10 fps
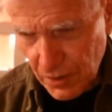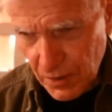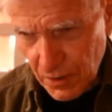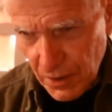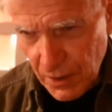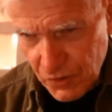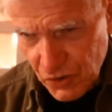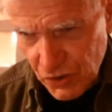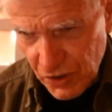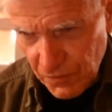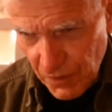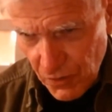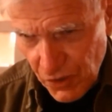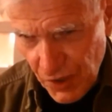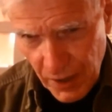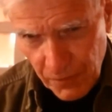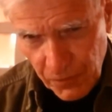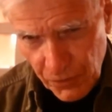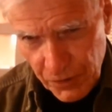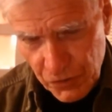He was just very thankful
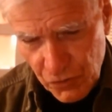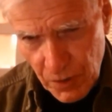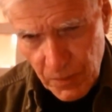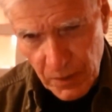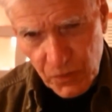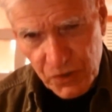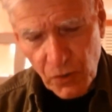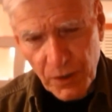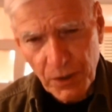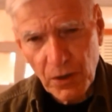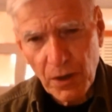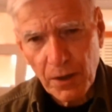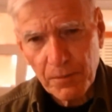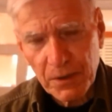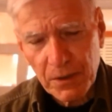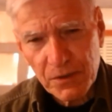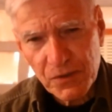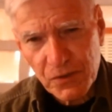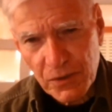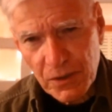that dreaming was going on because
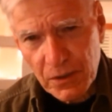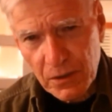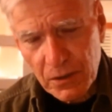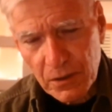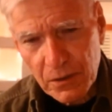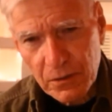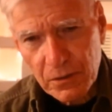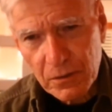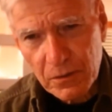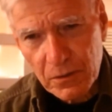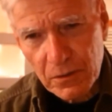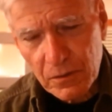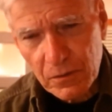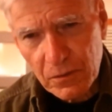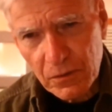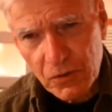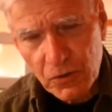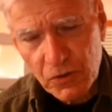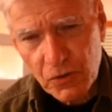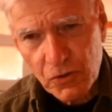uh, to,
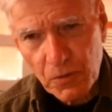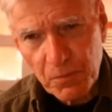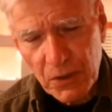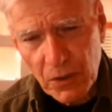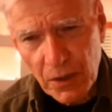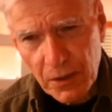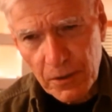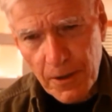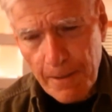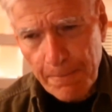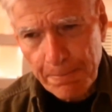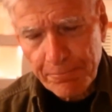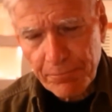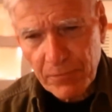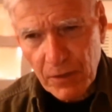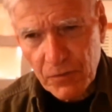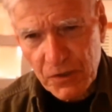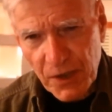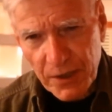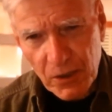to, to Bion, the
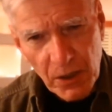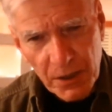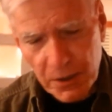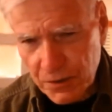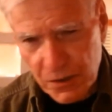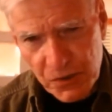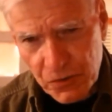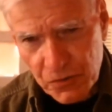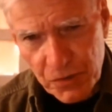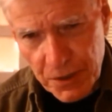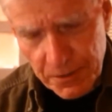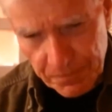psychotic doesn't dream.